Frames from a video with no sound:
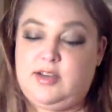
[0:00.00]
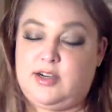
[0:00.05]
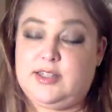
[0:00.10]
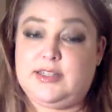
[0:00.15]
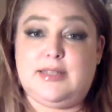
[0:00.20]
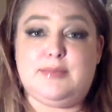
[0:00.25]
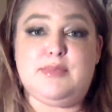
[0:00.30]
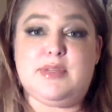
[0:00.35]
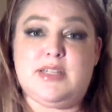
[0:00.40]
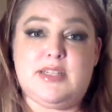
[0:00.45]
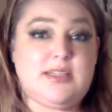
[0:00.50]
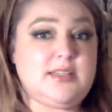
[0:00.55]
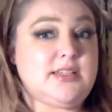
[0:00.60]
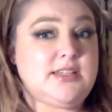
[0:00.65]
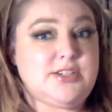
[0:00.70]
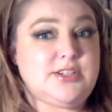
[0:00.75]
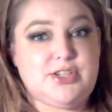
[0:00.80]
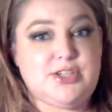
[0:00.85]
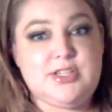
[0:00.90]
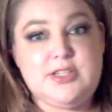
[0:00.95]
are limited
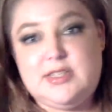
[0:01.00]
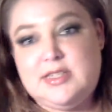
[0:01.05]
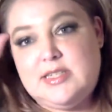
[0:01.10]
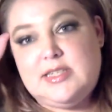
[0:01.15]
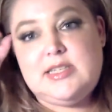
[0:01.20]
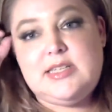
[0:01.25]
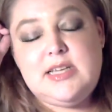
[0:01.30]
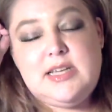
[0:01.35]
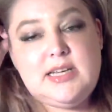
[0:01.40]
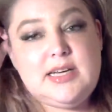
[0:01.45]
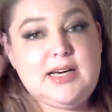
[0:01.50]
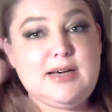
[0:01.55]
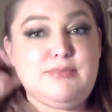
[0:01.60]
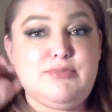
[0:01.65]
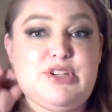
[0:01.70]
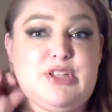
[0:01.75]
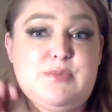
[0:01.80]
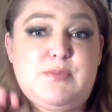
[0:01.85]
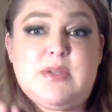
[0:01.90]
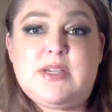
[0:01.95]
editions um,
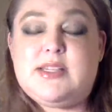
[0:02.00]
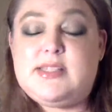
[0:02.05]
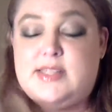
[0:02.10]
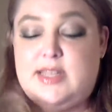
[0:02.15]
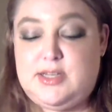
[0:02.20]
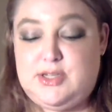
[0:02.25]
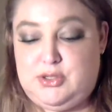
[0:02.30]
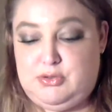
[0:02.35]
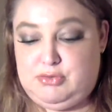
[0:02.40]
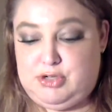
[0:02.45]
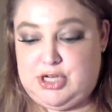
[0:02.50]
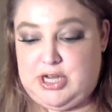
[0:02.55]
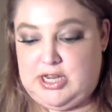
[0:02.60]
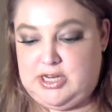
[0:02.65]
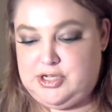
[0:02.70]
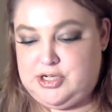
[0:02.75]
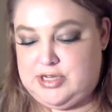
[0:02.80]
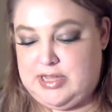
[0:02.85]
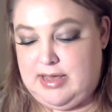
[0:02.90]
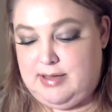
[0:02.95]
just because they do
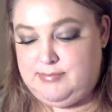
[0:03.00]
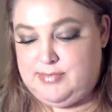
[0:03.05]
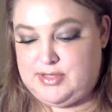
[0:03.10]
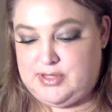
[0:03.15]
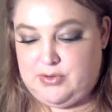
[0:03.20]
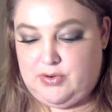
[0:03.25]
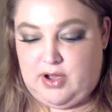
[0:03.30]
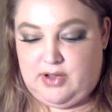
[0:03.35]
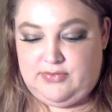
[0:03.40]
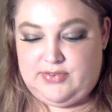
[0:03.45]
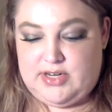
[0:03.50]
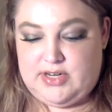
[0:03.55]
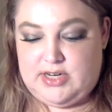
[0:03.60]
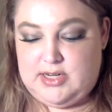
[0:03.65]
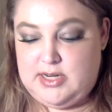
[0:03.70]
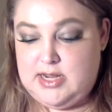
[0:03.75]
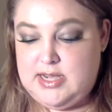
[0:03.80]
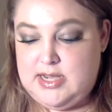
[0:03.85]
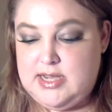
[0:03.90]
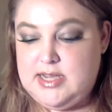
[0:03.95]
change them so often.